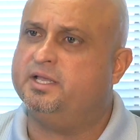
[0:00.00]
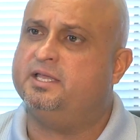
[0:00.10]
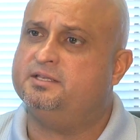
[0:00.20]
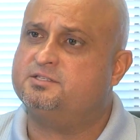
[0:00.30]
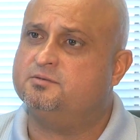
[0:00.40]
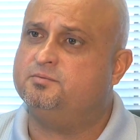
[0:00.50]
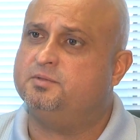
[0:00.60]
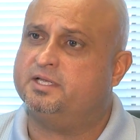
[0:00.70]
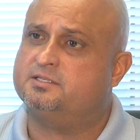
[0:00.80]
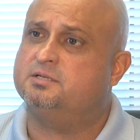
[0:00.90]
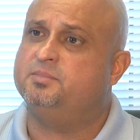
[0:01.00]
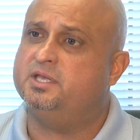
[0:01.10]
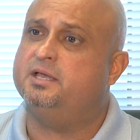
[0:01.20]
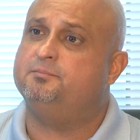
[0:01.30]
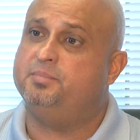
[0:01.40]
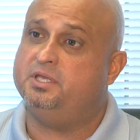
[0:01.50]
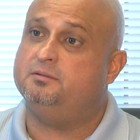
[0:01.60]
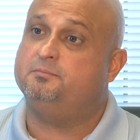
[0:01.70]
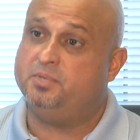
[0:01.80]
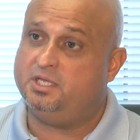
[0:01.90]
plan is to, like I said, be,
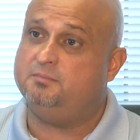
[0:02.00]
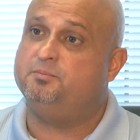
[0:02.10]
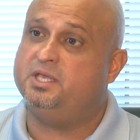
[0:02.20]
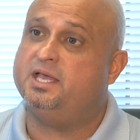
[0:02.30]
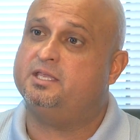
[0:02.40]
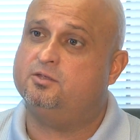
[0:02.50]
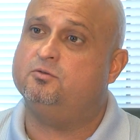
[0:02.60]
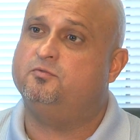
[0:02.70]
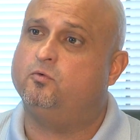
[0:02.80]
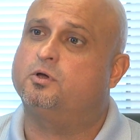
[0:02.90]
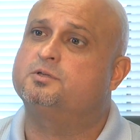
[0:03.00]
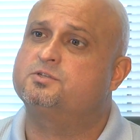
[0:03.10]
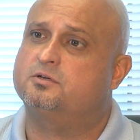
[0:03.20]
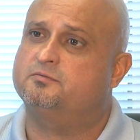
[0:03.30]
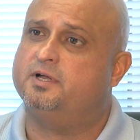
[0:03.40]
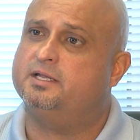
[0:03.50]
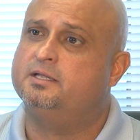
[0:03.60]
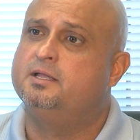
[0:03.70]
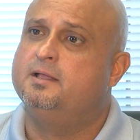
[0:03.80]
be, be BIQ4 certified.